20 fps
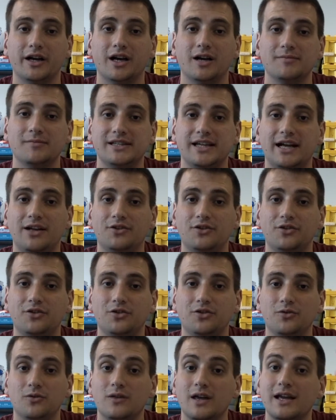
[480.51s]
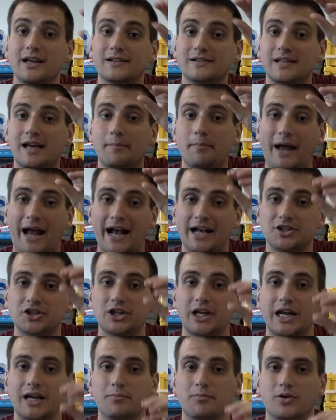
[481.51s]
comes down to two things, that
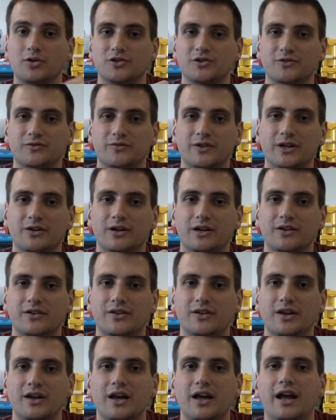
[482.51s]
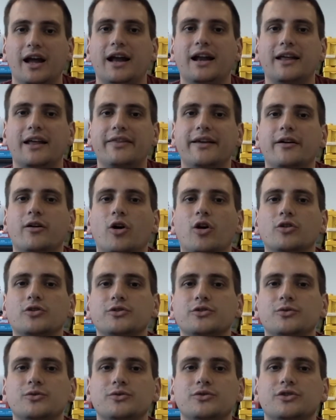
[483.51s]
passion and perseverance. And I think our
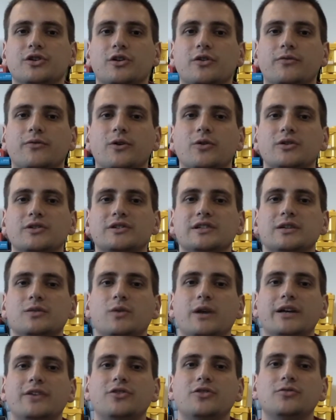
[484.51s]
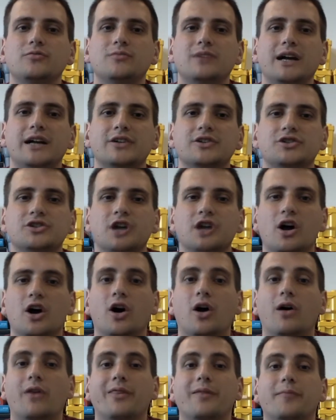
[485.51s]
schools are focusing way too much
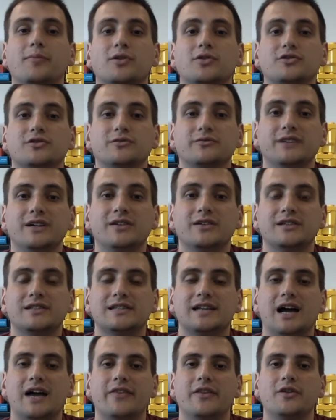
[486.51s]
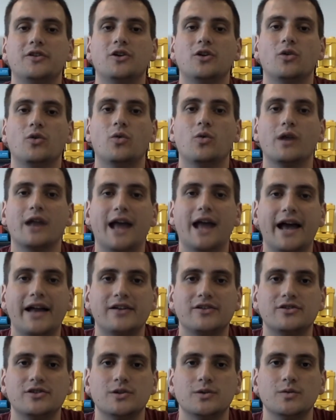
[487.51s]
on the perseverance side, the no-quit
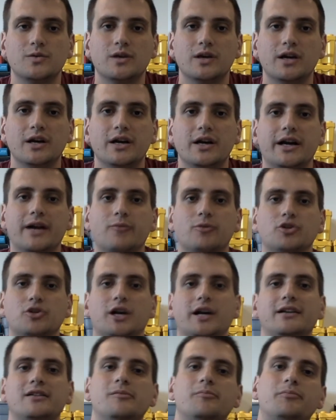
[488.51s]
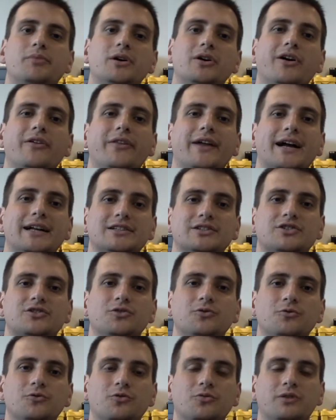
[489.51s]
attitude. And we're trying to build that in
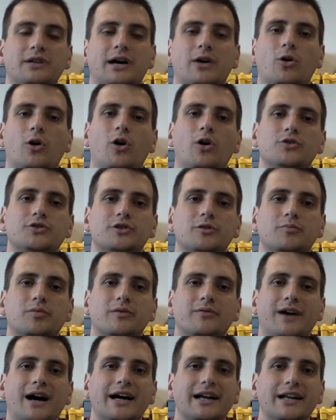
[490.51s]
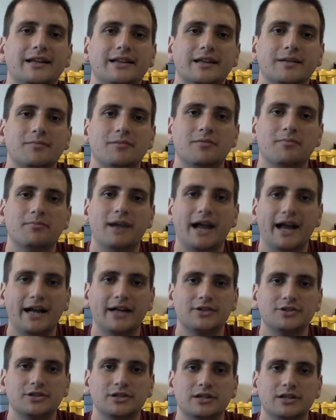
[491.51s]
students without also providing them the
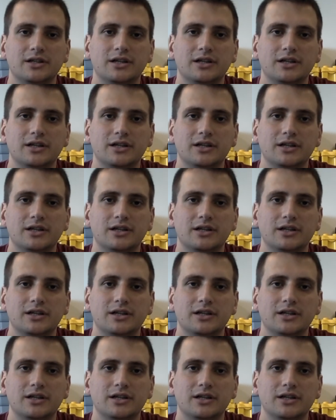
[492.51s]
passion.